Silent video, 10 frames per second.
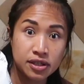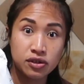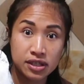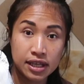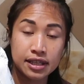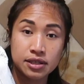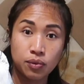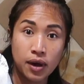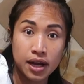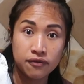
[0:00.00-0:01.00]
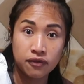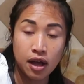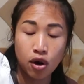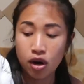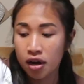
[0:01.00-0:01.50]
using this white
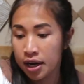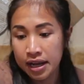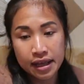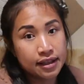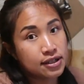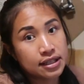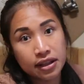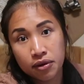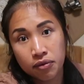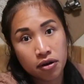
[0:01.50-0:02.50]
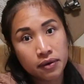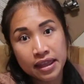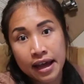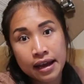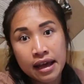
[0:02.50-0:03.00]
flour. There's nothing wrong
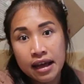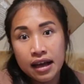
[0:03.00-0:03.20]
with that.